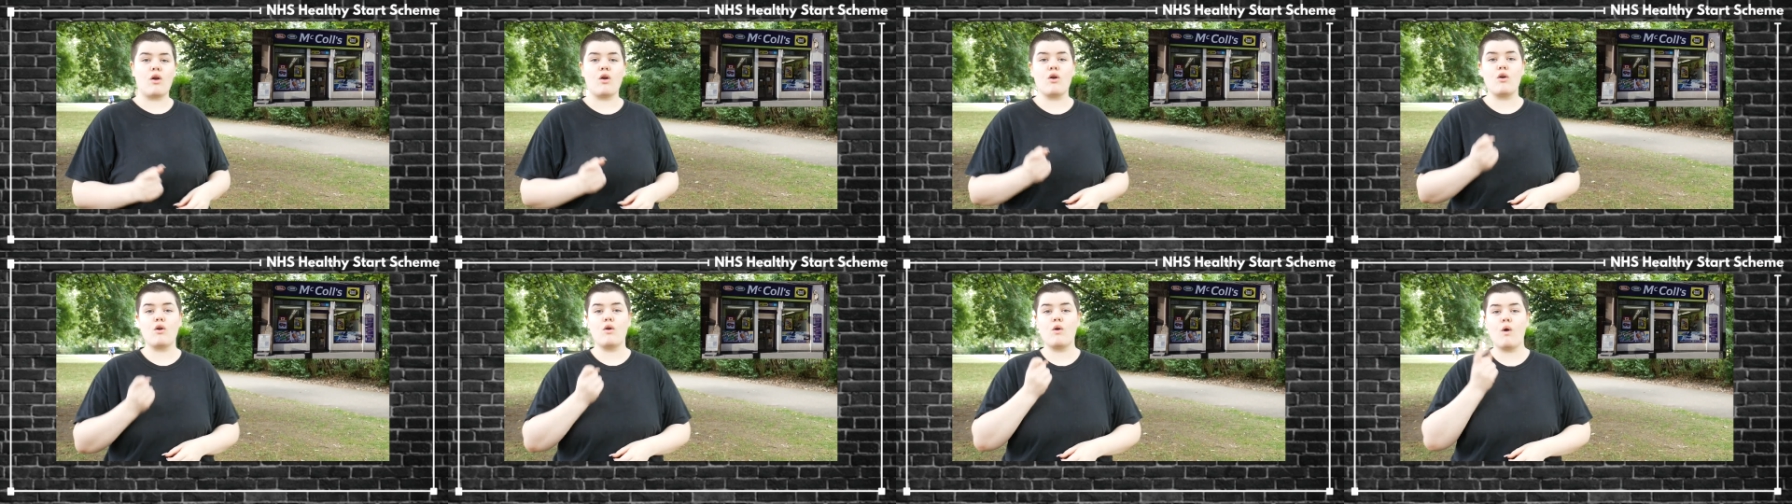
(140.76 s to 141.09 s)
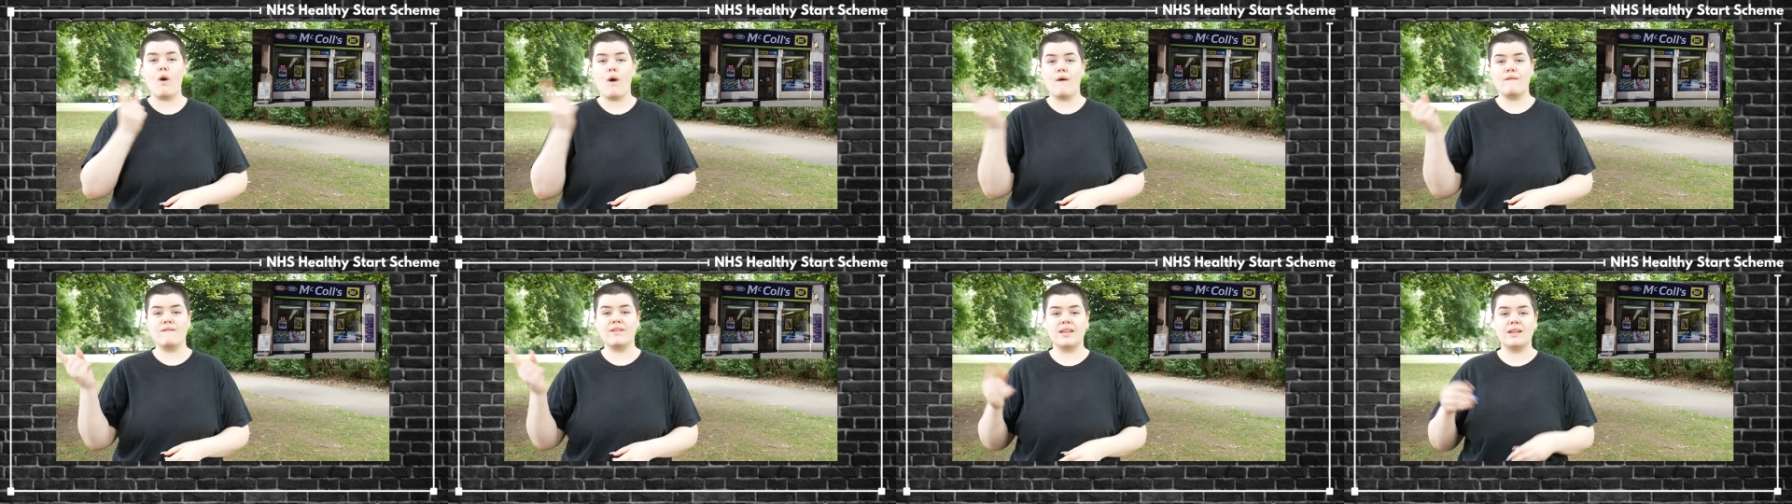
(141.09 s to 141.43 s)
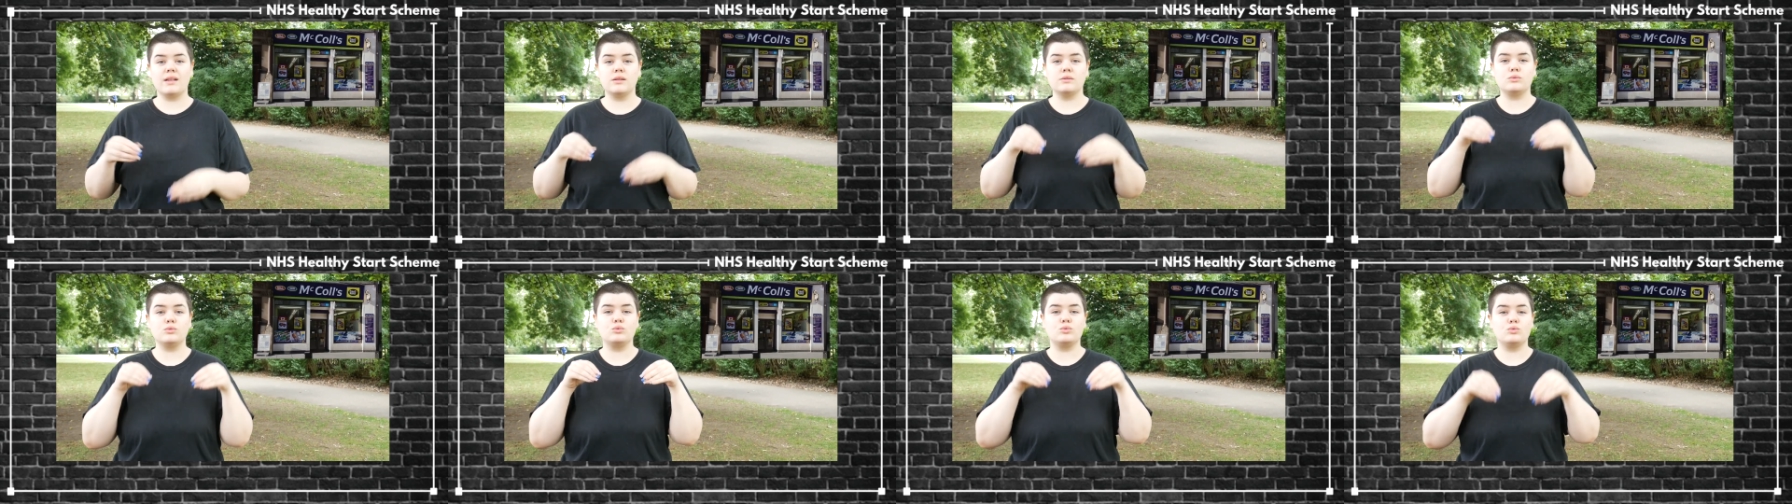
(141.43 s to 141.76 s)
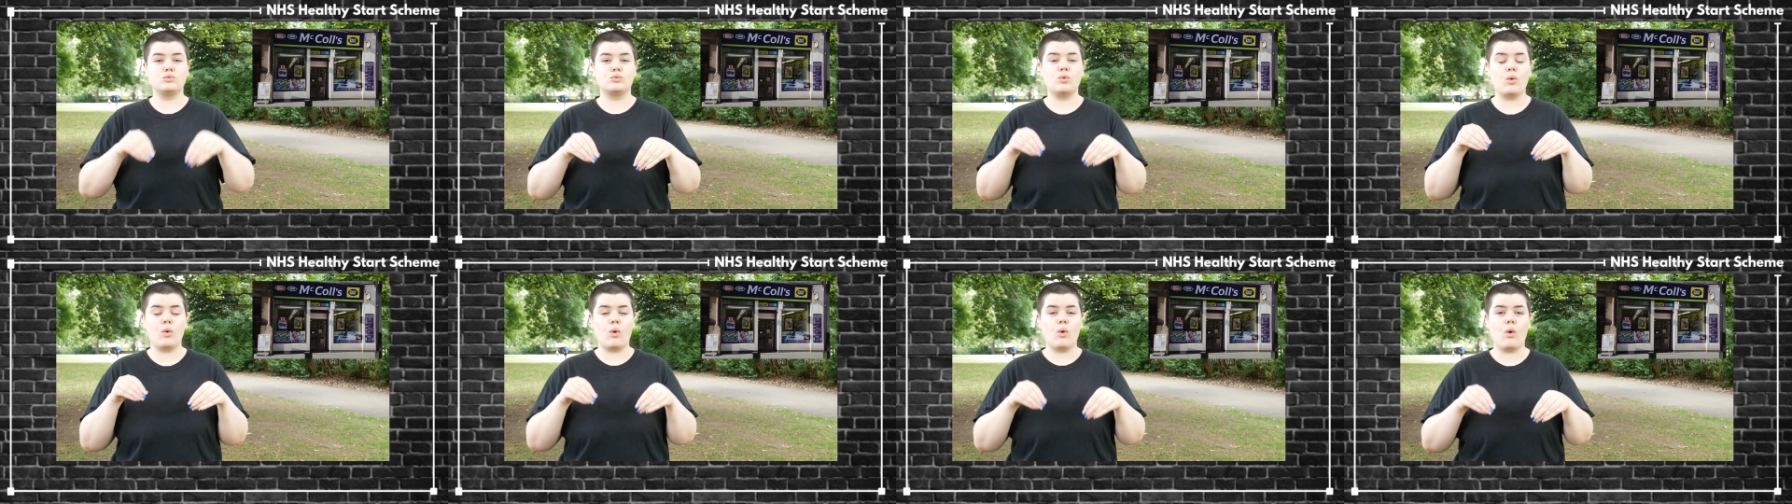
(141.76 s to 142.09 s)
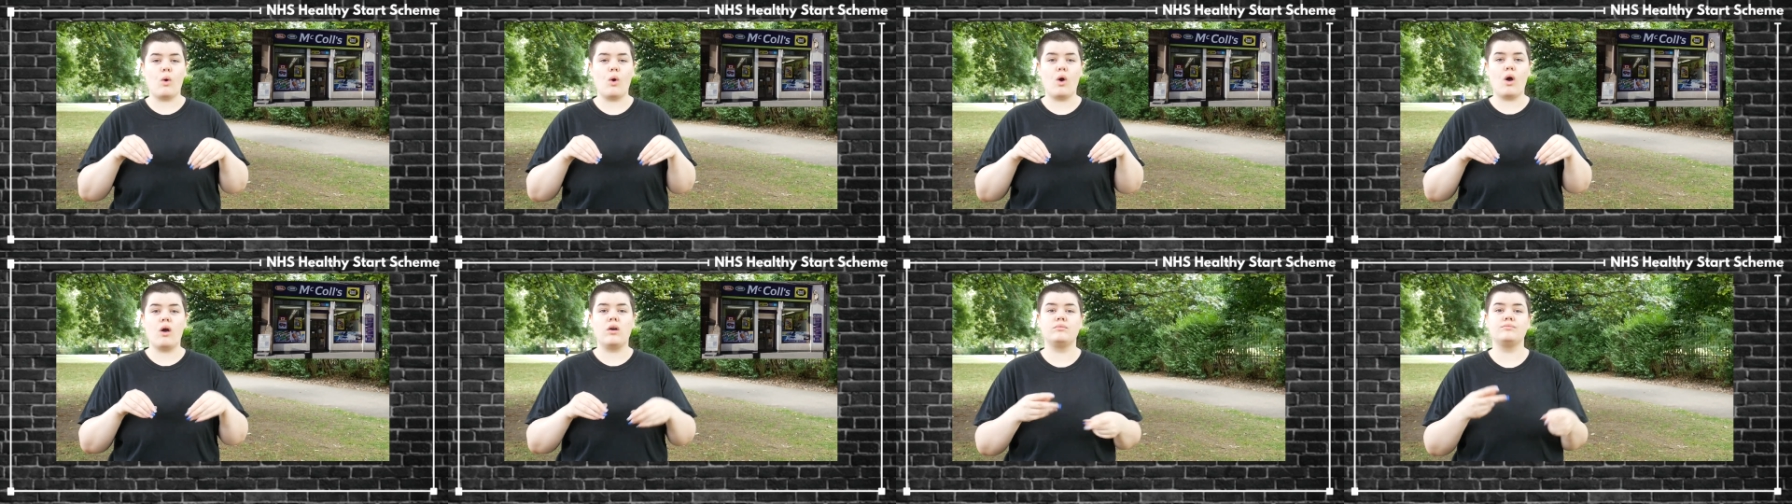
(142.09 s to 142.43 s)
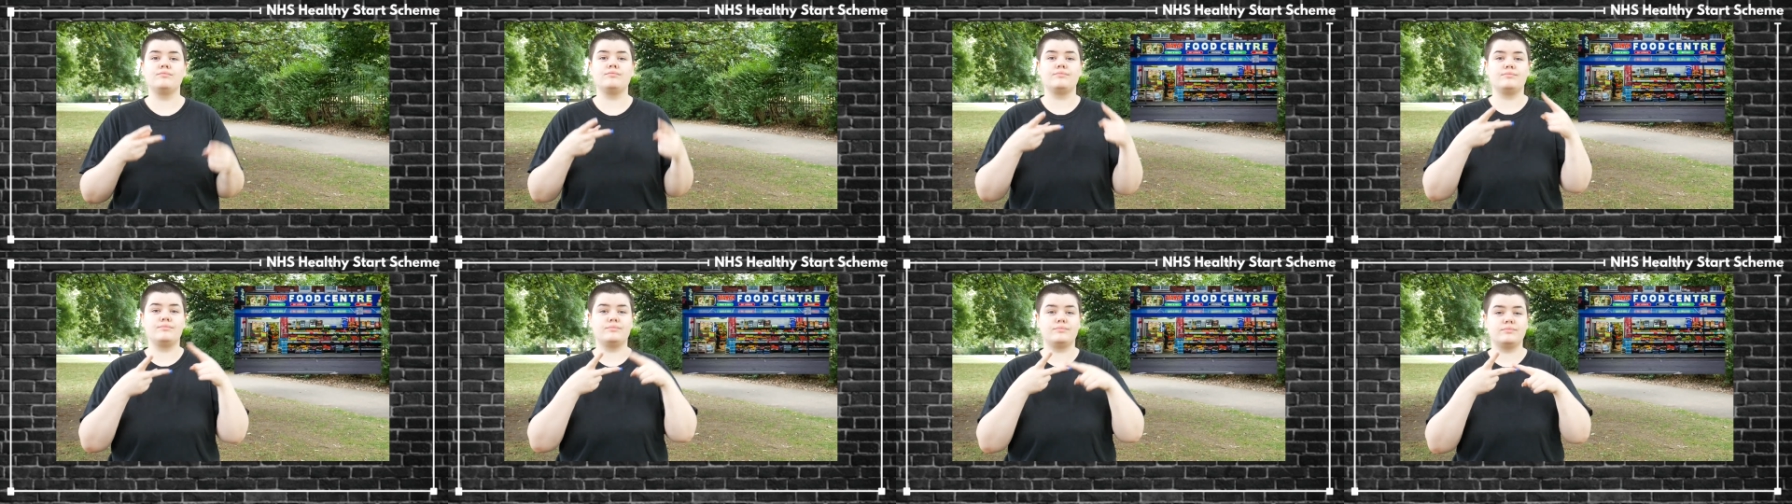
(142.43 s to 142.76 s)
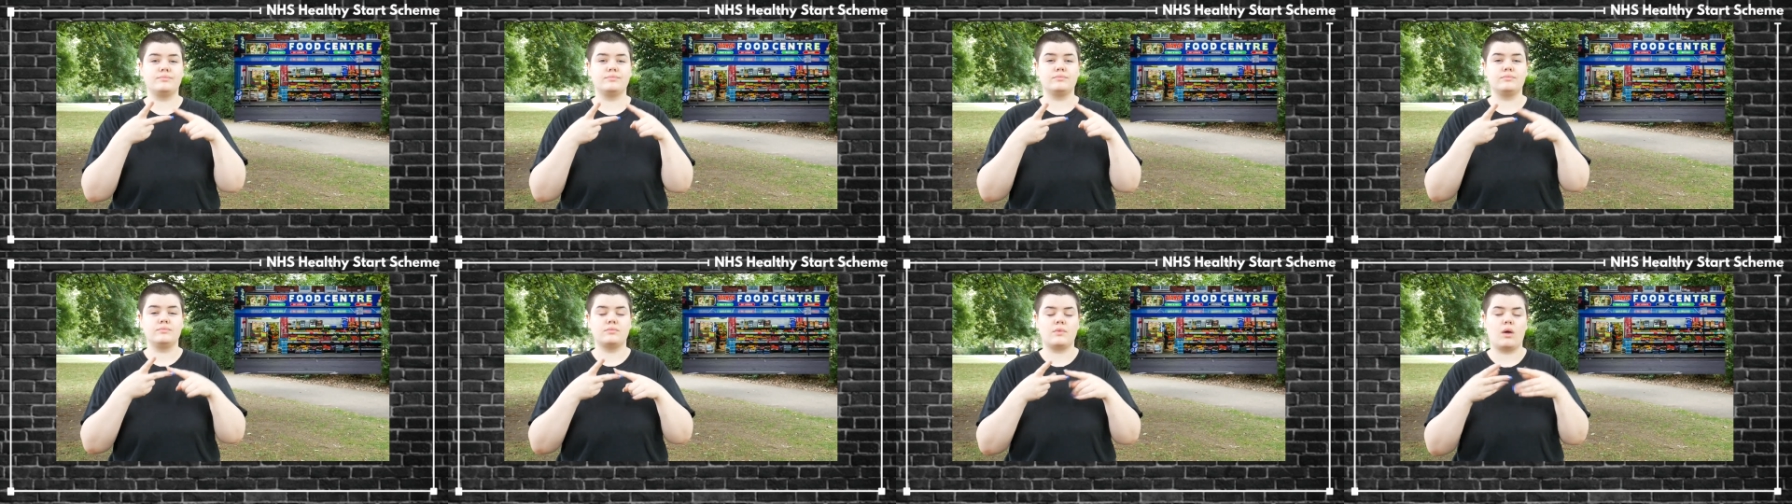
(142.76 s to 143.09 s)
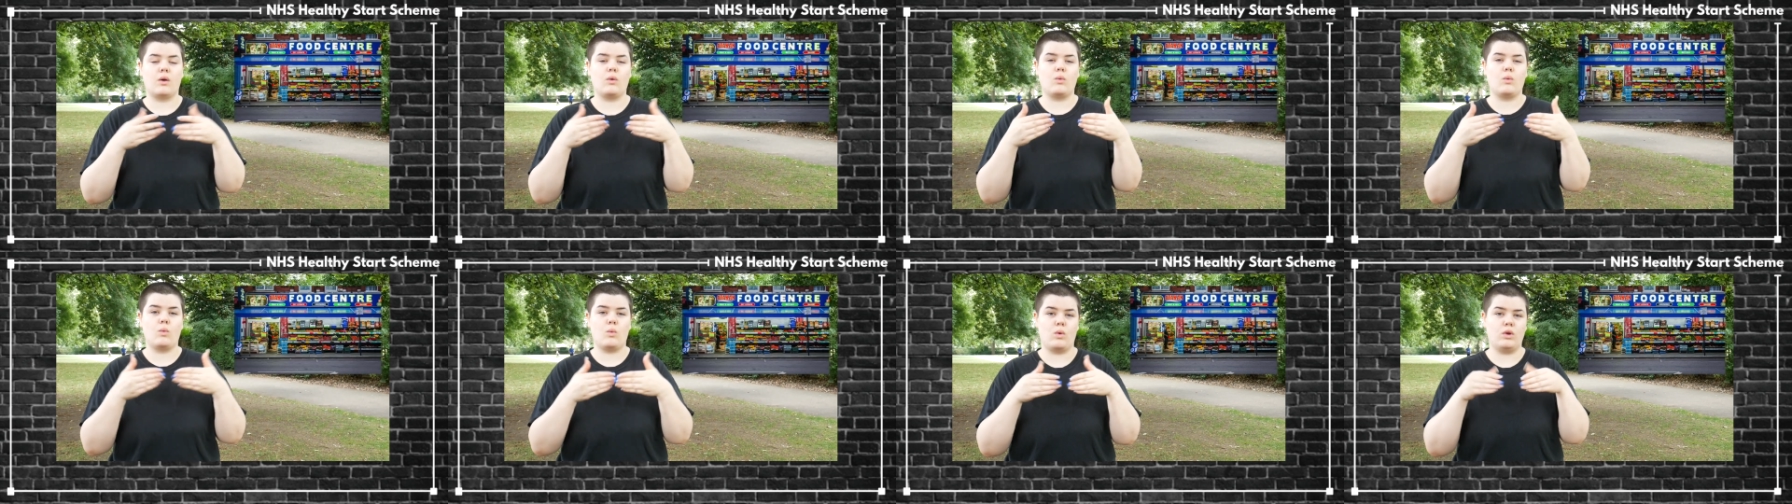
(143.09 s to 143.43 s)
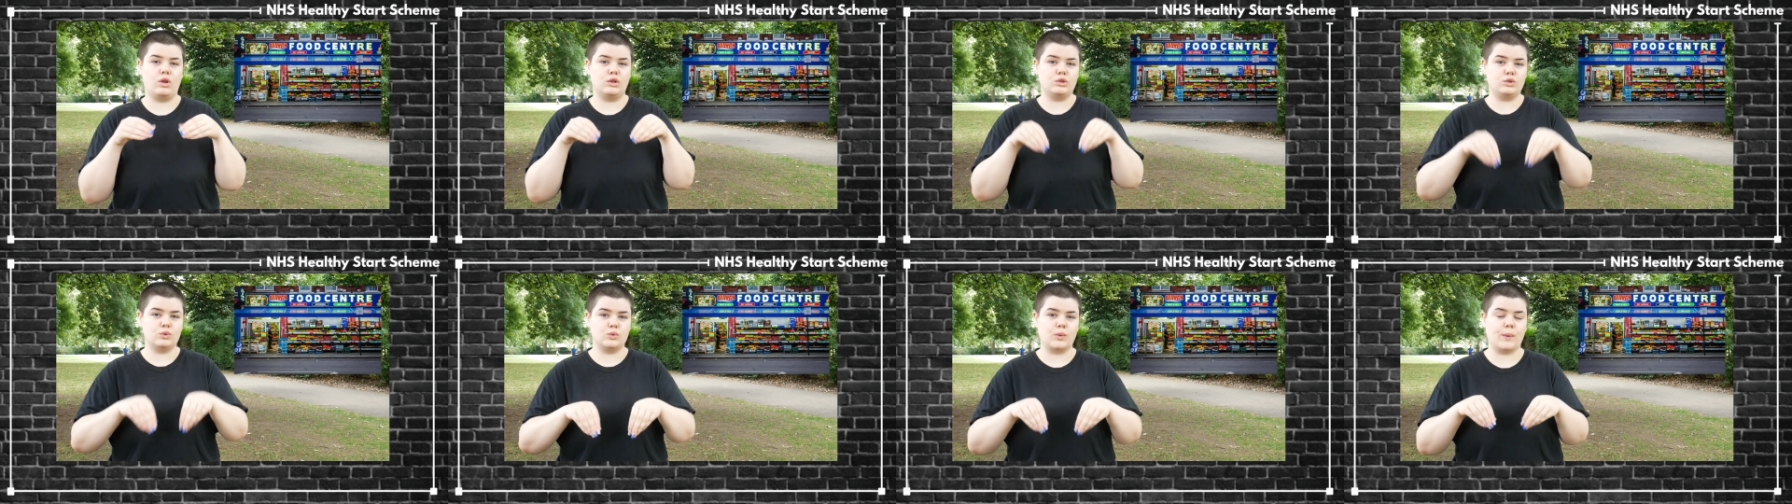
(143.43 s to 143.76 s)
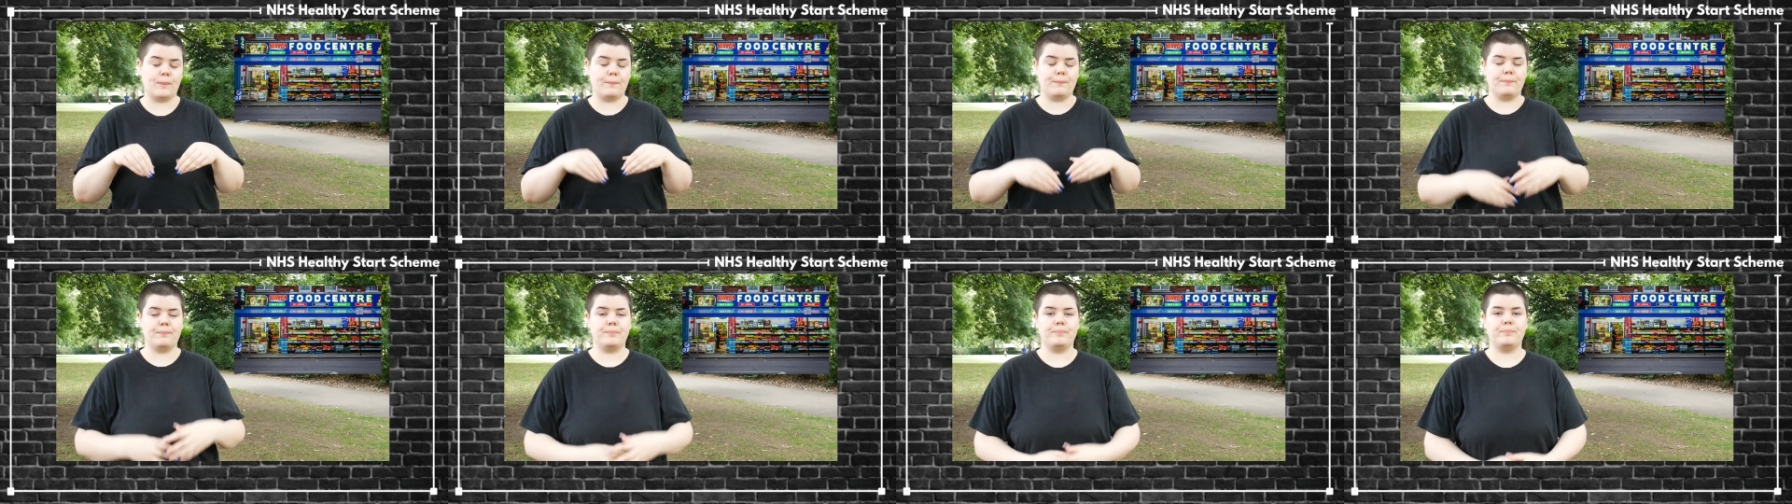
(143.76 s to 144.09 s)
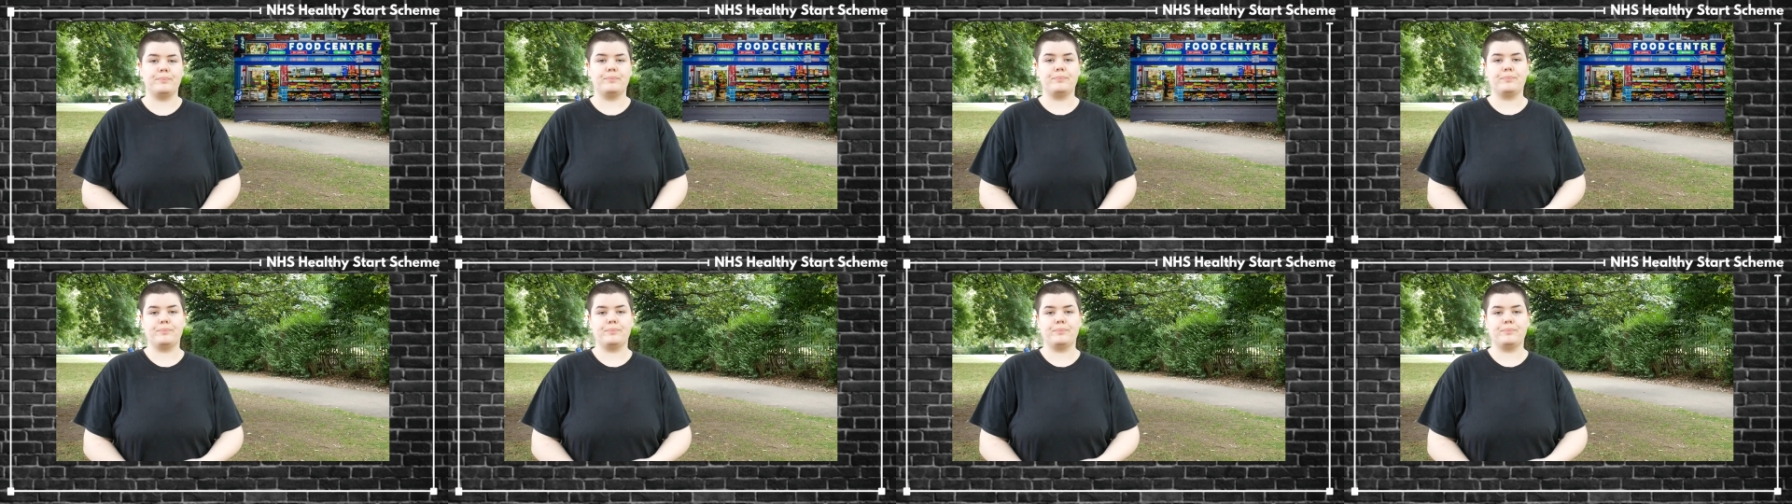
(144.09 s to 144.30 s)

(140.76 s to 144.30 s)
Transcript: convenience stores, and corner shops.